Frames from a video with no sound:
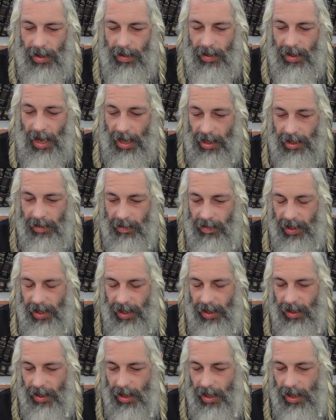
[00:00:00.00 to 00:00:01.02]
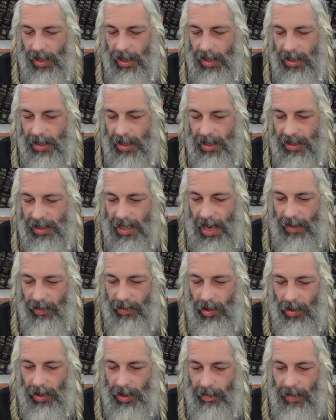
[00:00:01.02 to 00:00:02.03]
contemplate
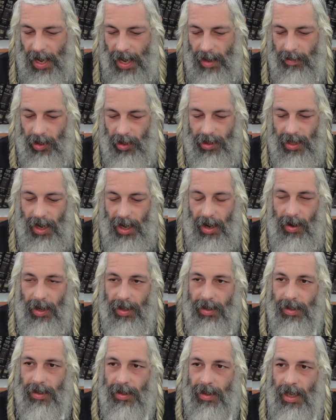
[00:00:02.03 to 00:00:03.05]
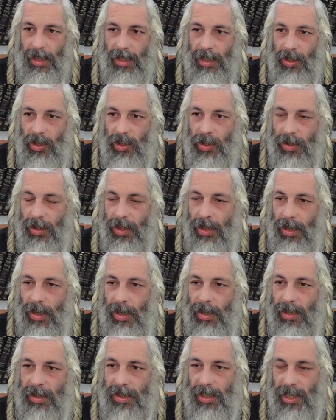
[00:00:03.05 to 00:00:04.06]
Yizavgo the behemot ha'aretz, that he should
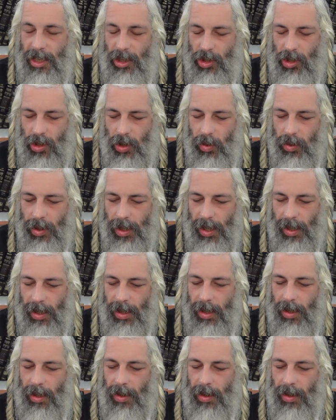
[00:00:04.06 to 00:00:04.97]
seek union